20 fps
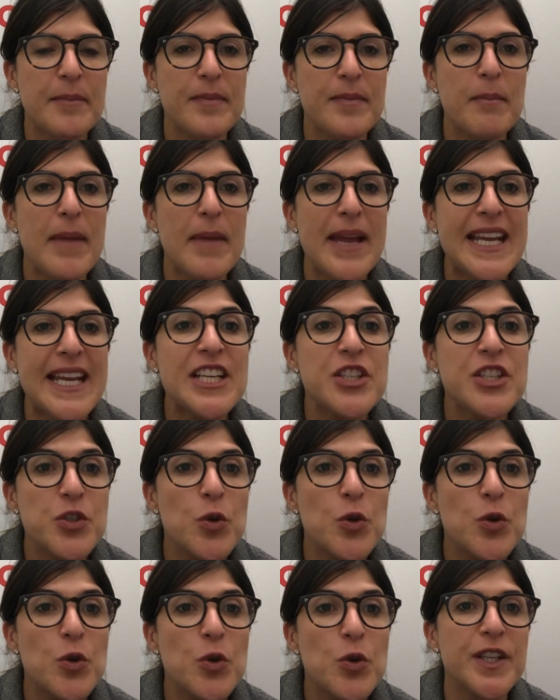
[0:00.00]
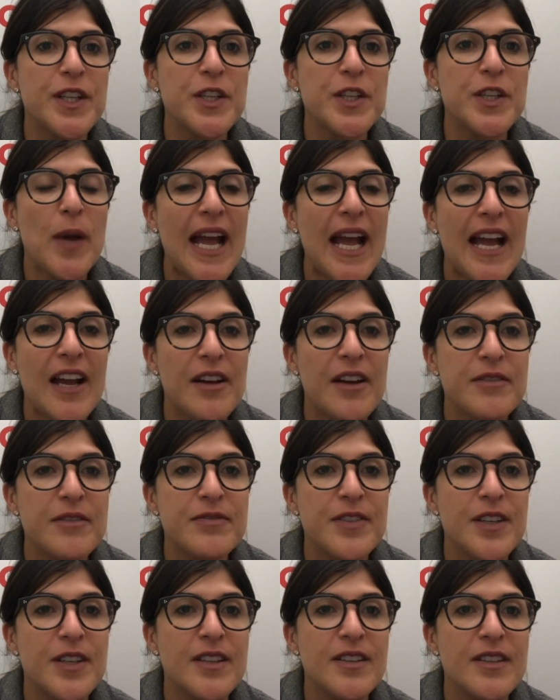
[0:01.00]
making sure that you have
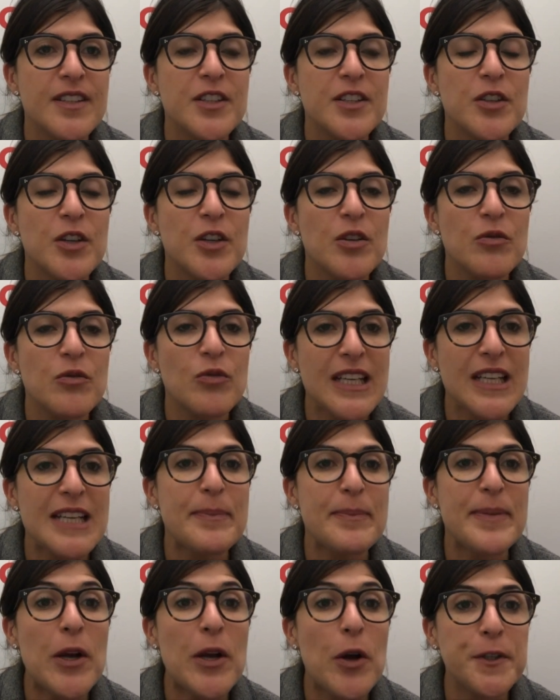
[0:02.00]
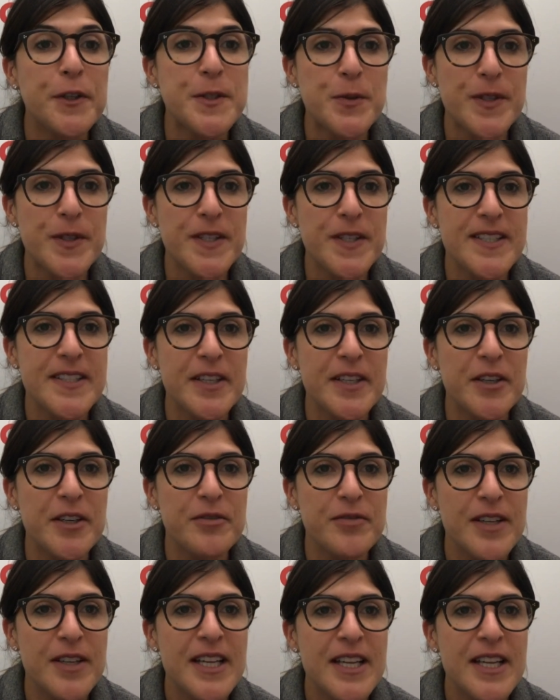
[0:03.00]
really being honest with yourself,